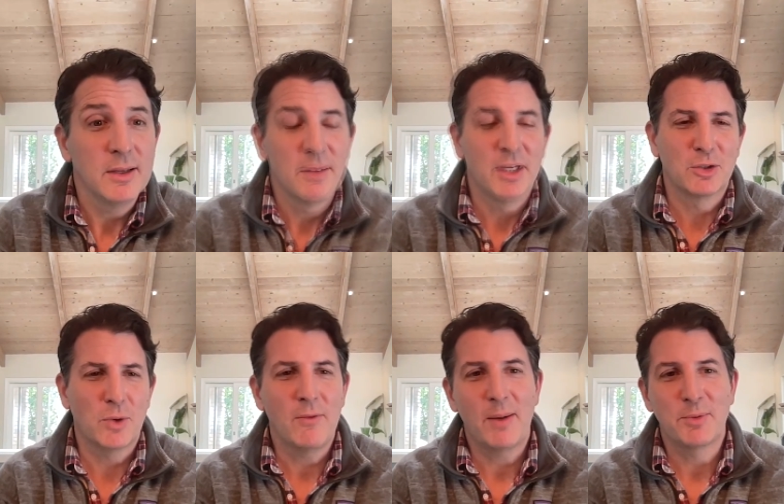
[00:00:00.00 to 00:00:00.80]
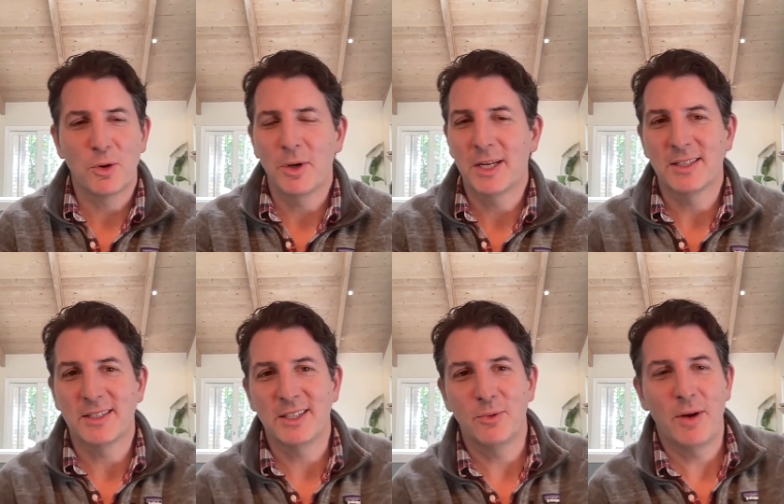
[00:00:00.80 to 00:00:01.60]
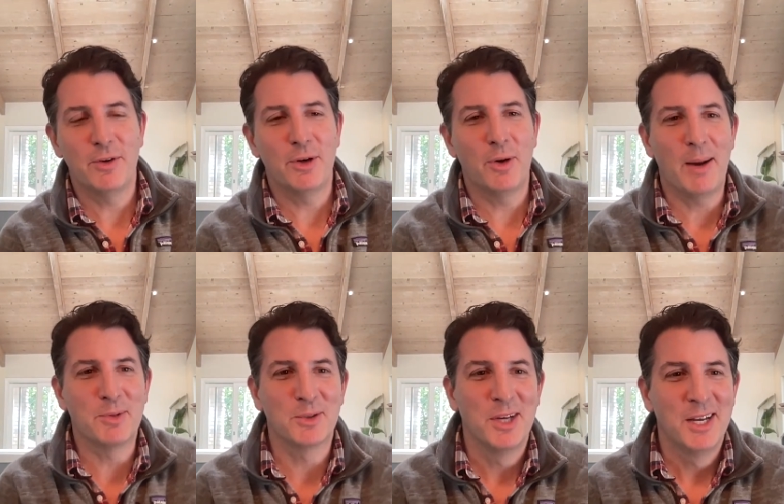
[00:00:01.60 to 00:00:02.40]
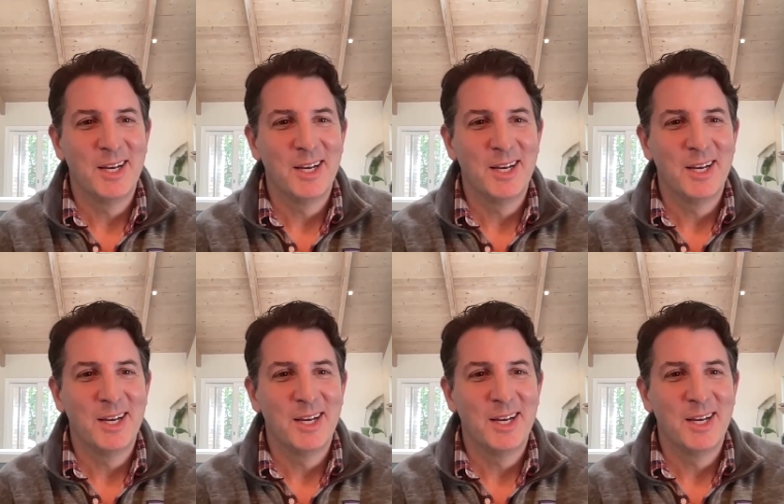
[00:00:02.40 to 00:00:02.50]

because RevOps already existed. Revenue Ops